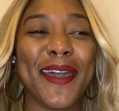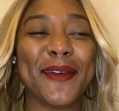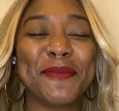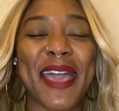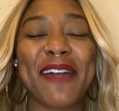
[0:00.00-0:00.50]
um,
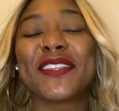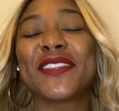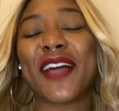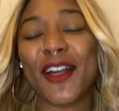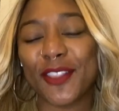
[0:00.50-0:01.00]
have a,
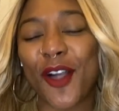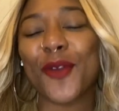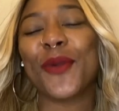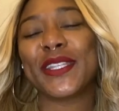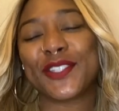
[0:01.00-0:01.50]
a long
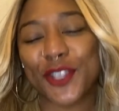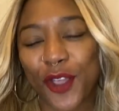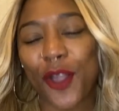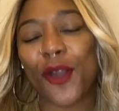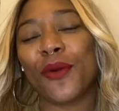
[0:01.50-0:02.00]
way to
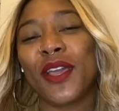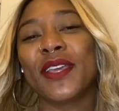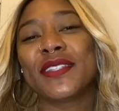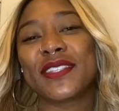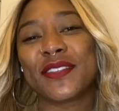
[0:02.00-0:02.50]
go
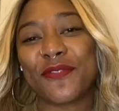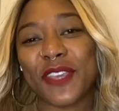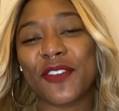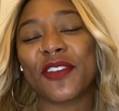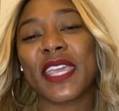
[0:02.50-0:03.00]
to
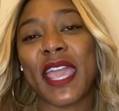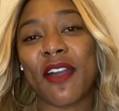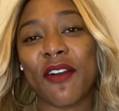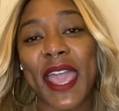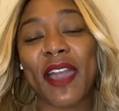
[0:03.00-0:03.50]
figuring out
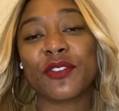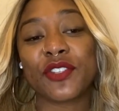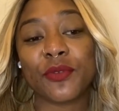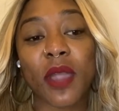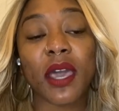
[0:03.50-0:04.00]
how
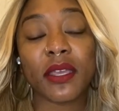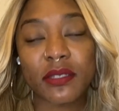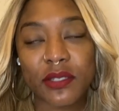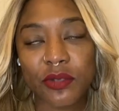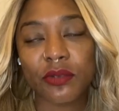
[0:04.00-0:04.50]
to
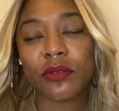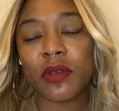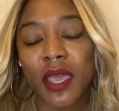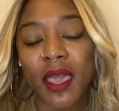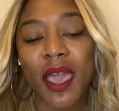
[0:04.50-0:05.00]
undo
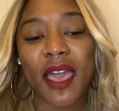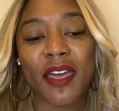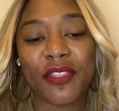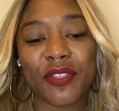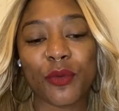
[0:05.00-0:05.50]
uh,
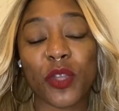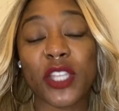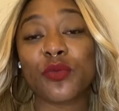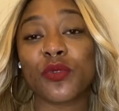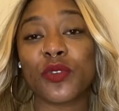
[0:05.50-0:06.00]
the rigged
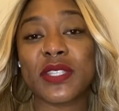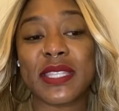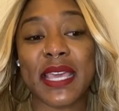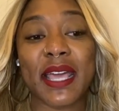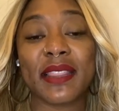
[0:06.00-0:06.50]
rules
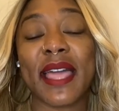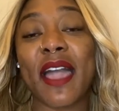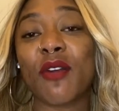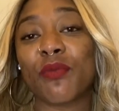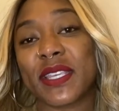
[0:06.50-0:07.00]
that
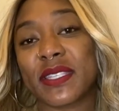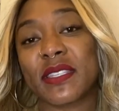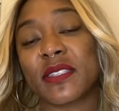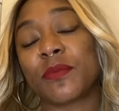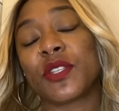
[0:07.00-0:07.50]
allow
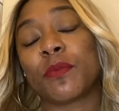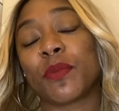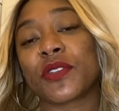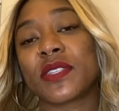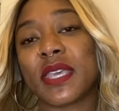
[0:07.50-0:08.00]
racism to
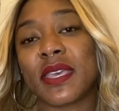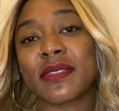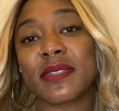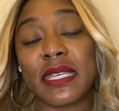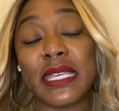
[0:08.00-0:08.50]

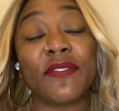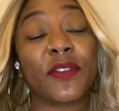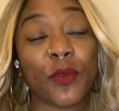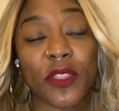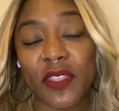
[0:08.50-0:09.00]
persist, even
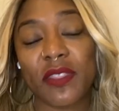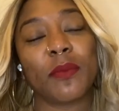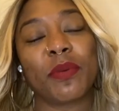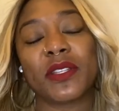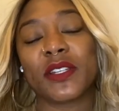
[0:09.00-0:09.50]
within the
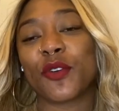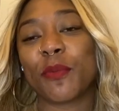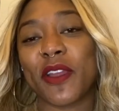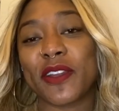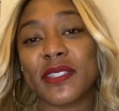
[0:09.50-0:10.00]
political parties